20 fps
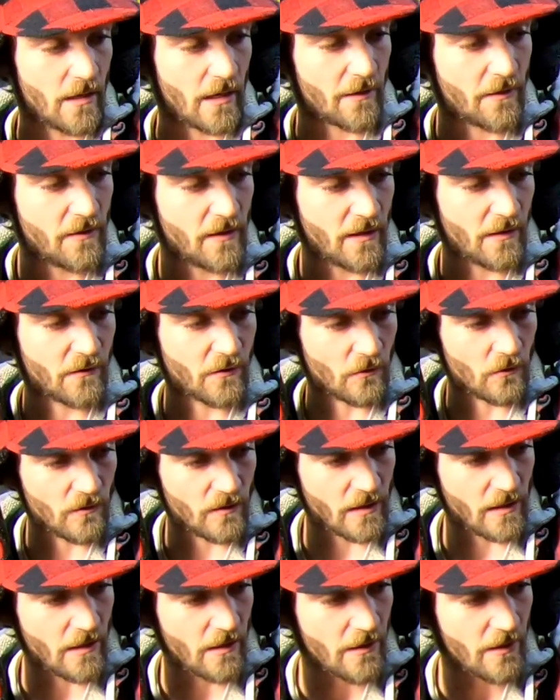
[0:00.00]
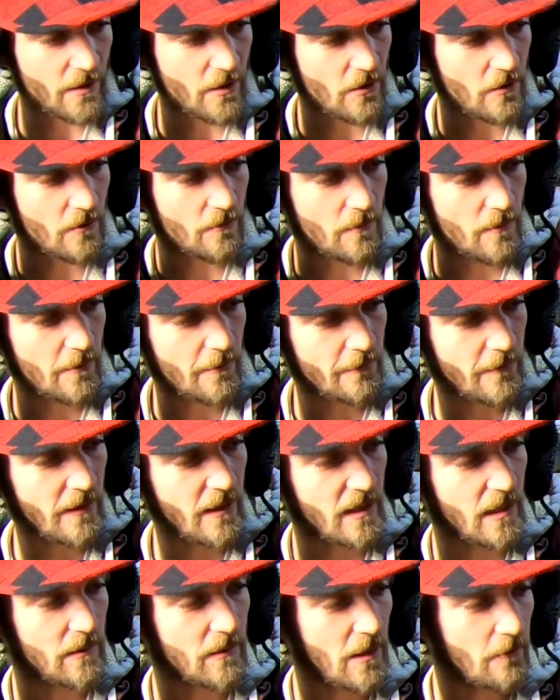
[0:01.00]
I think it's only, you know,
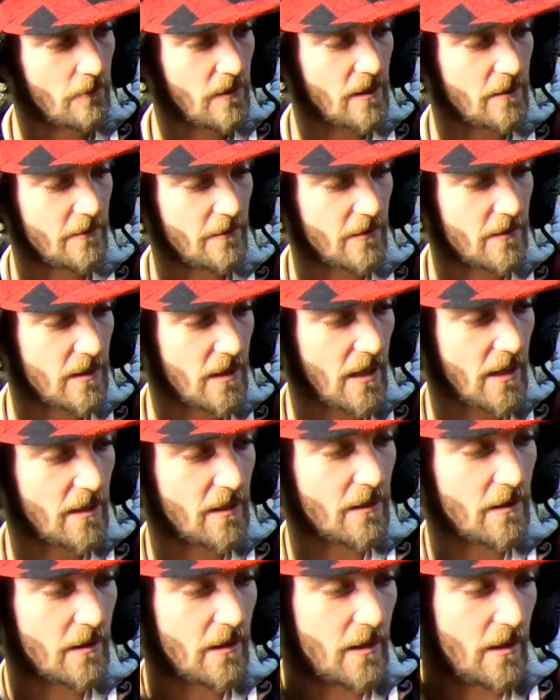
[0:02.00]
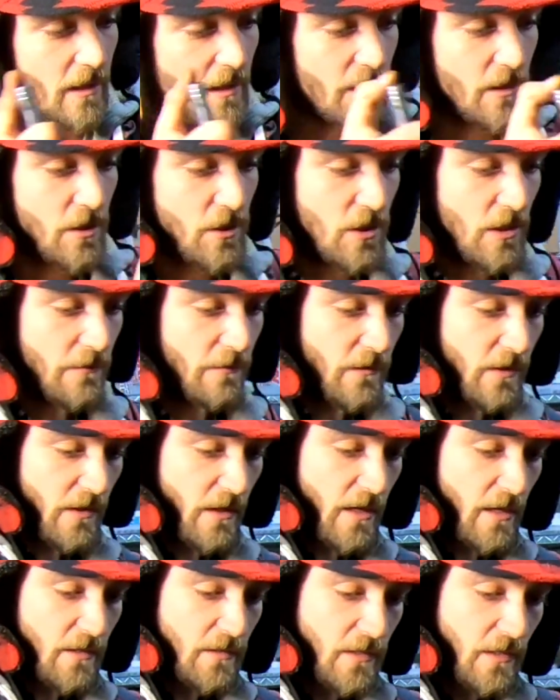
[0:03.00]
befitting that we kind of shift
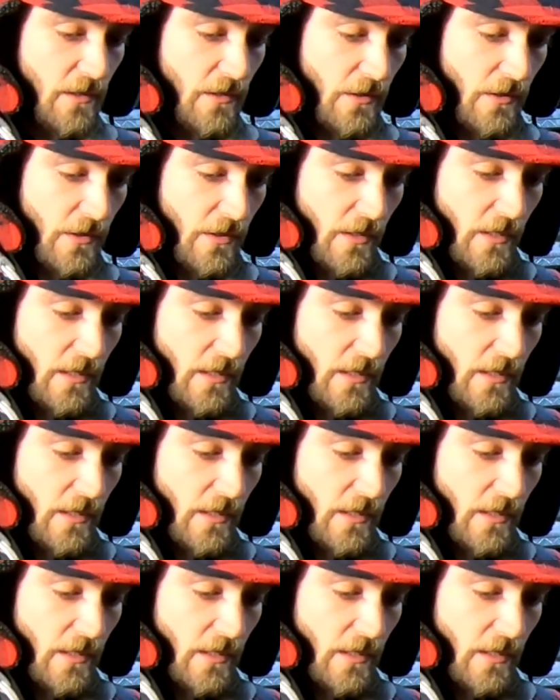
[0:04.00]
tides here